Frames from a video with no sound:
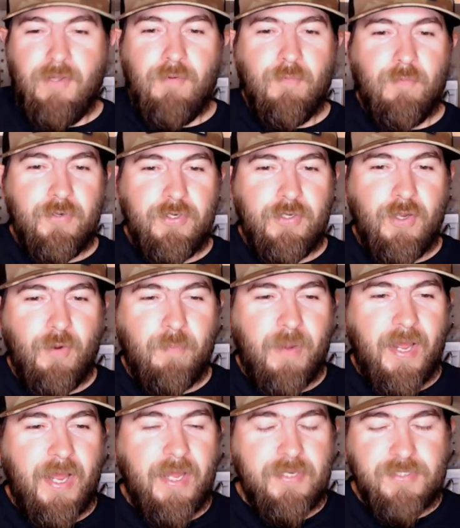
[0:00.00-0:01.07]
When you go
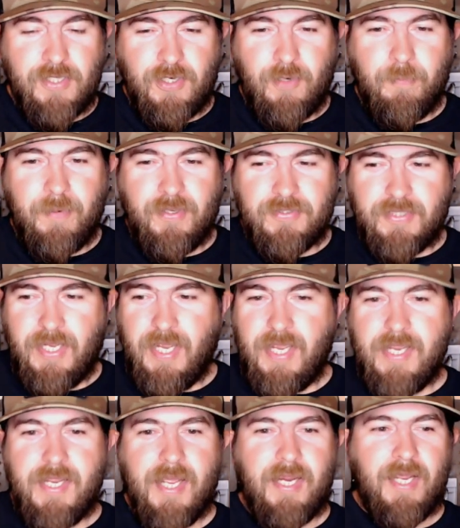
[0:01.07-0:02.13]
buy Taco Bell, say,
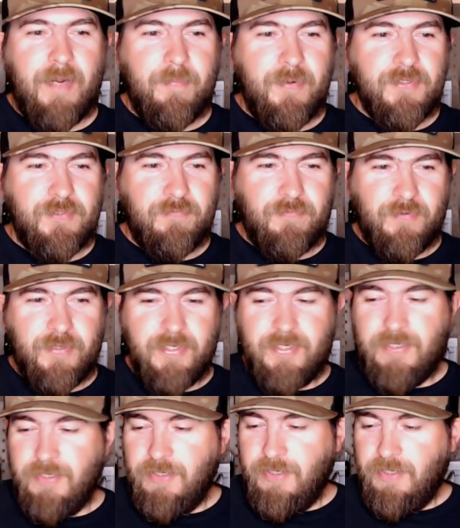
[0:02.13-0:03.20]
hey, I got a bunch of
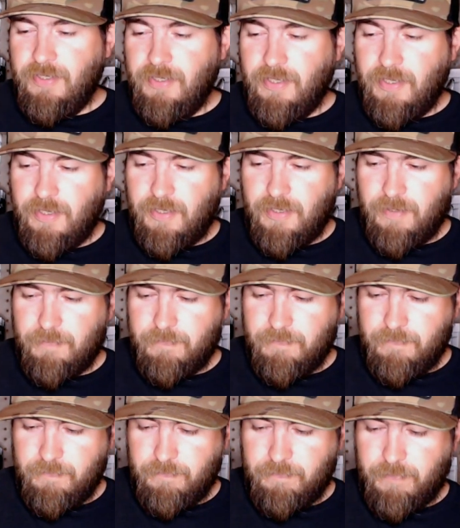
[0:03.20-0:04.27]
free um,
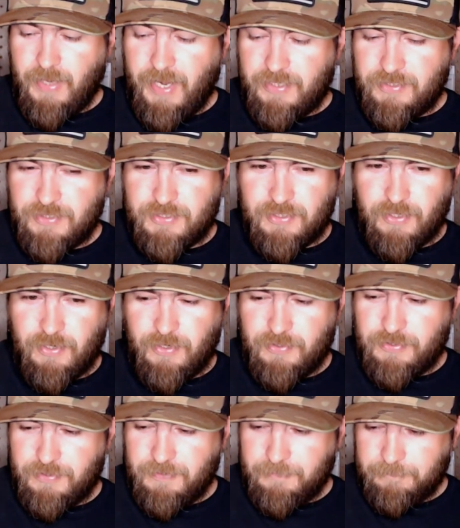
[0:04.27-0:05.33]
packs of
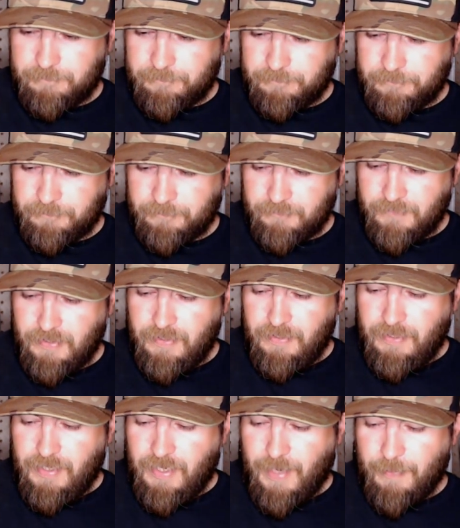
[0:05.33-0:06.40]
sauce.
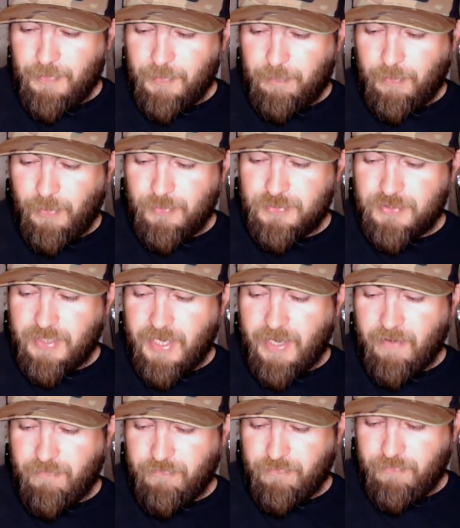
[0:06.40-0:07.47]
I'm on the pro
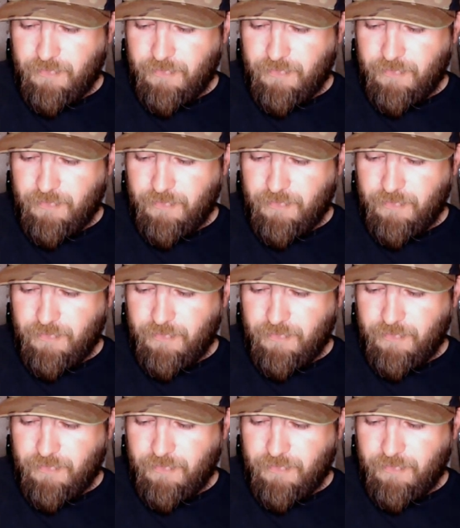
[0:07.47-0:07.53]
staff.